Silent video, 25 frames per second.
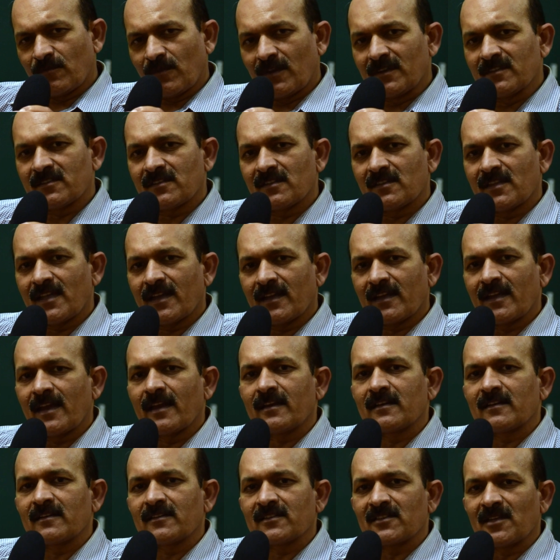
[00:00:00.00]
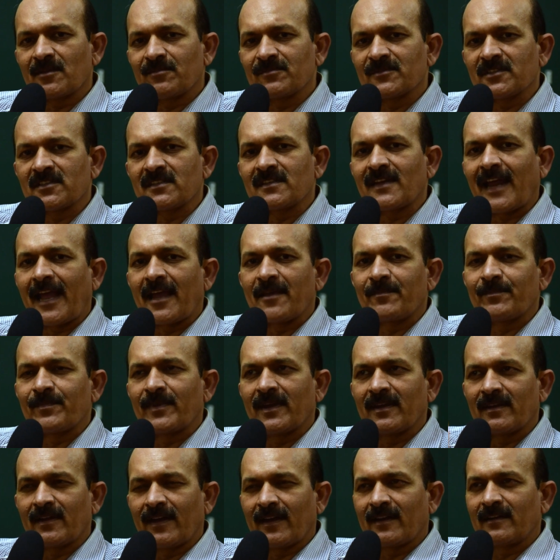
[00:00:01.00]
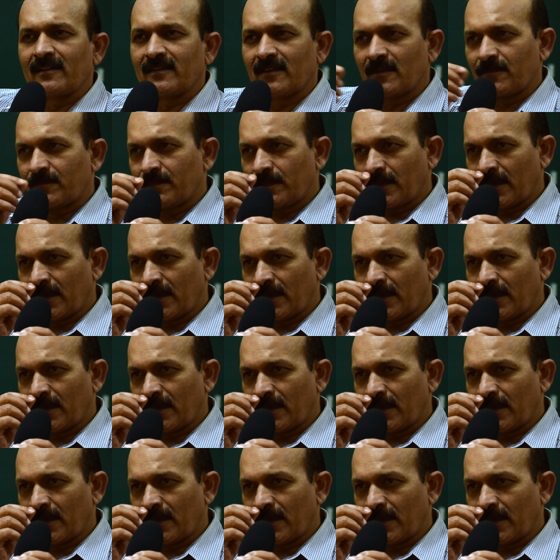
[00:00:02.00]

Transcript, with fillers: once they get some stipend and the